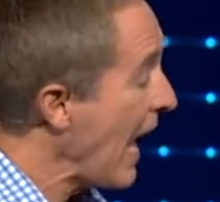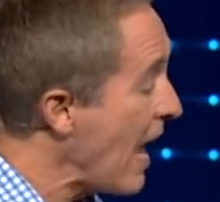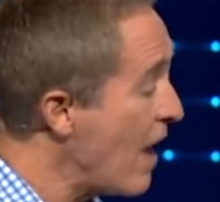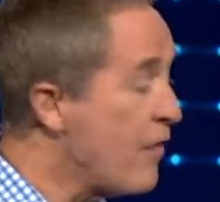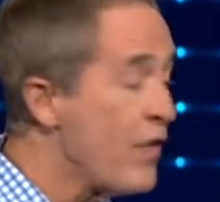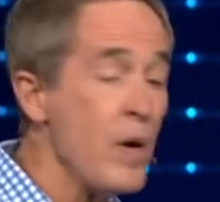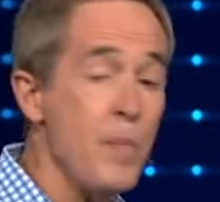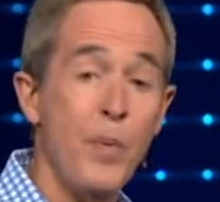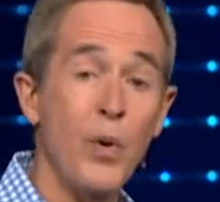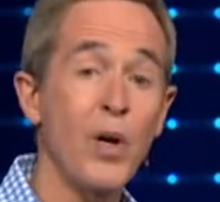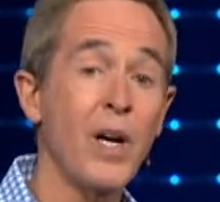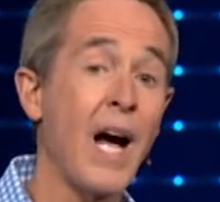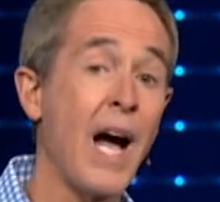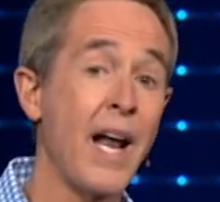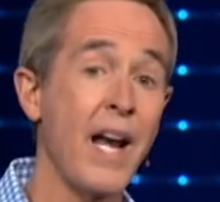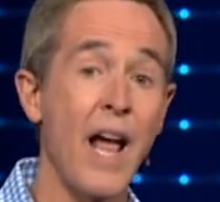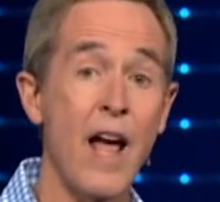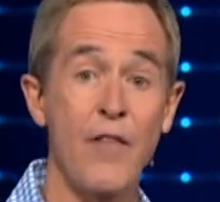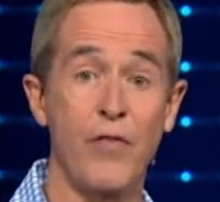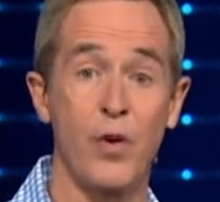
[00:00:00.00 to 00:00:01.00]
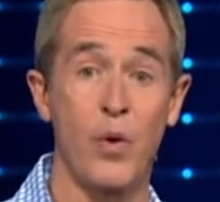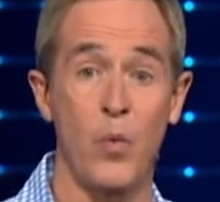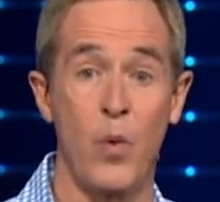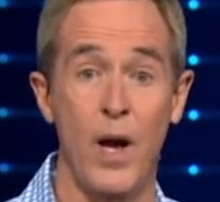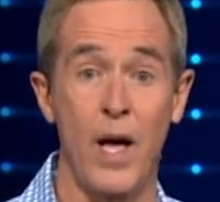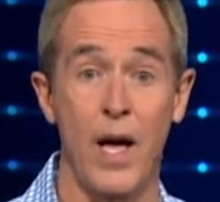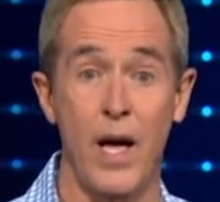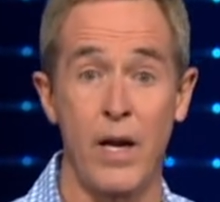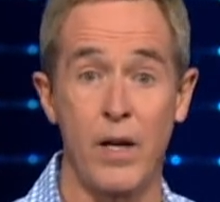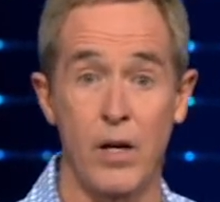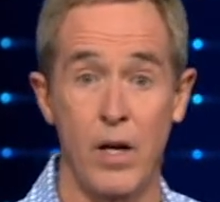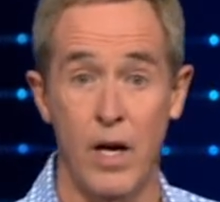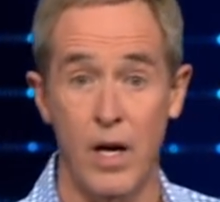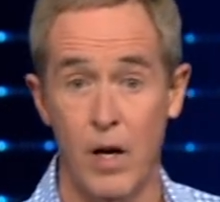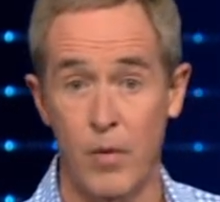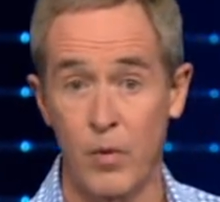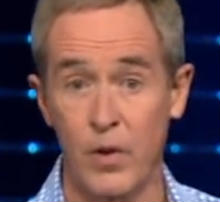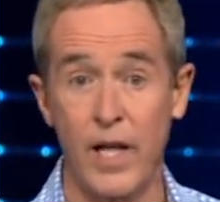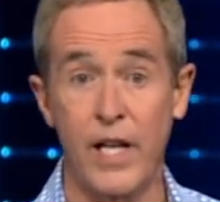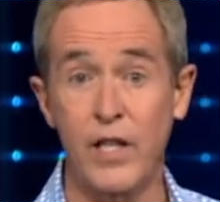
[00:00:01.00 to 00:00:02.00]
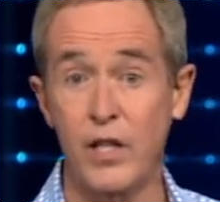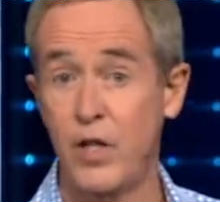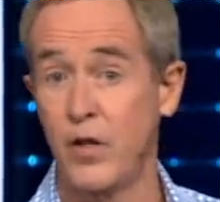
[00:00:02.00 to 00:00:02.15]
every book I'd ever read related